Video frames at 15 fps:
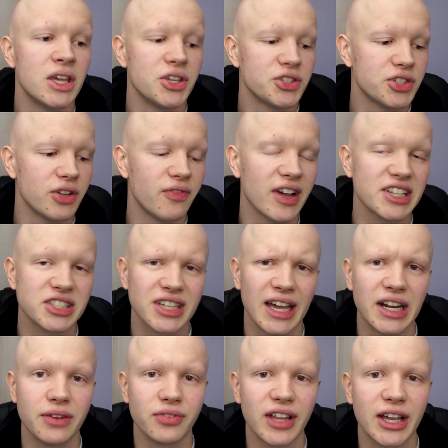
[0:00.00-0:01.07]
So that's
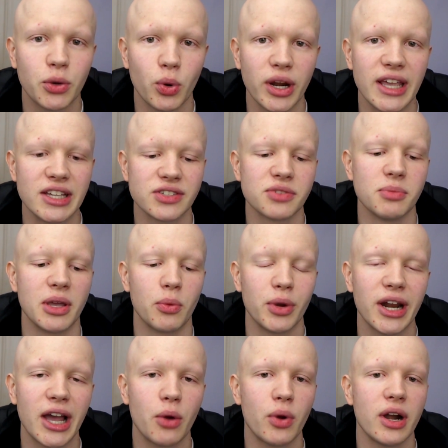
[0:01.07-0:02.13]
kind of like what it is to me.
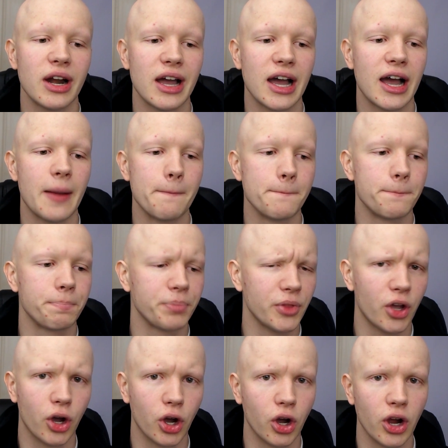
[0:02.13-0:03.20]
When I wear a hat
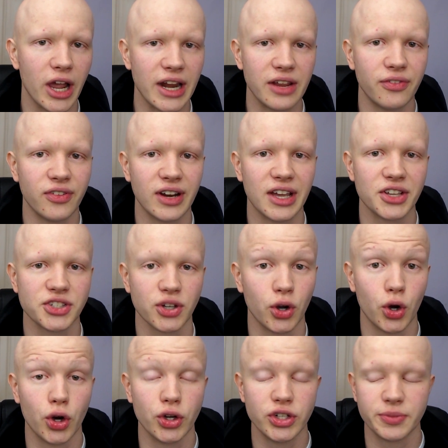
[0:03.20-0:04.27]
or anything else, a
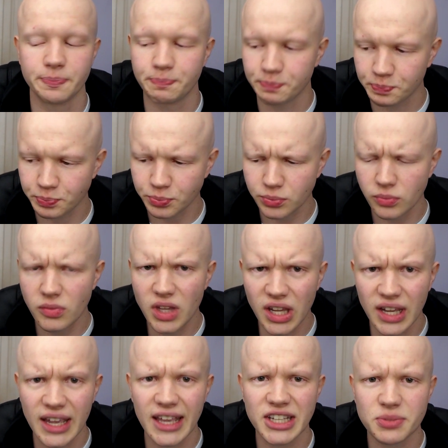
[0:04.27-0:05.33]
hood,
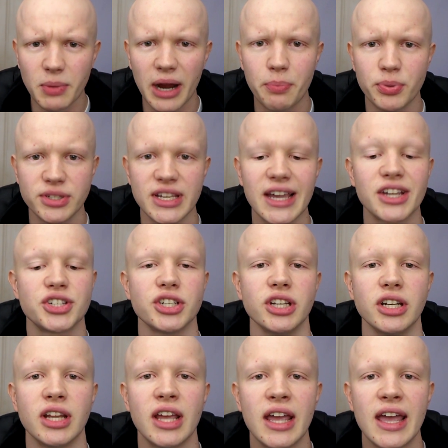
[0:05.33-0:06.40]
it's my
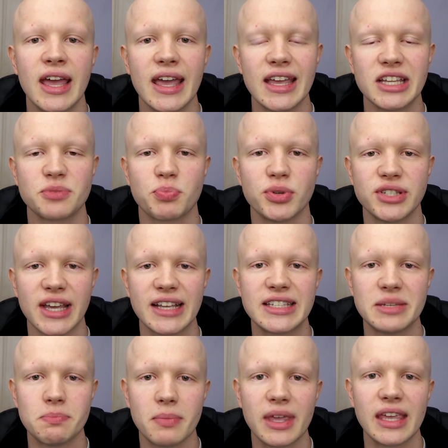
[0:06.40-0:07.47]
protection. It's
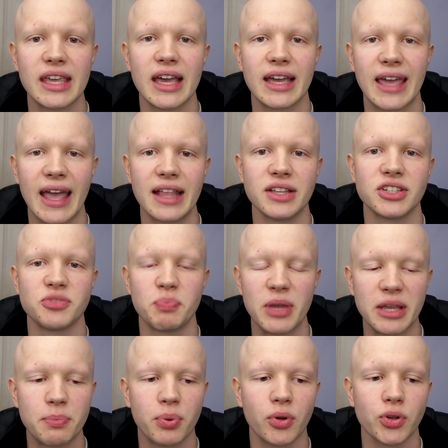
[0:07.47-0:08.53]
protecting me against
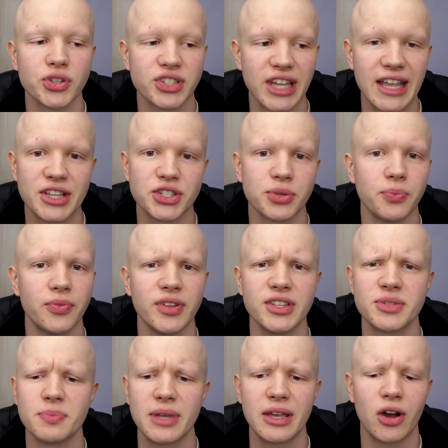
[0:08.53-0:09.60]
people saying something
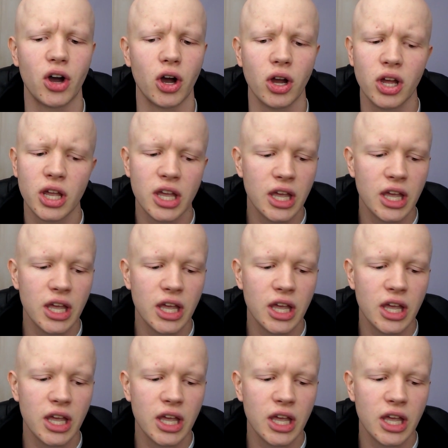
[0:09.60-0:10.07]
to me or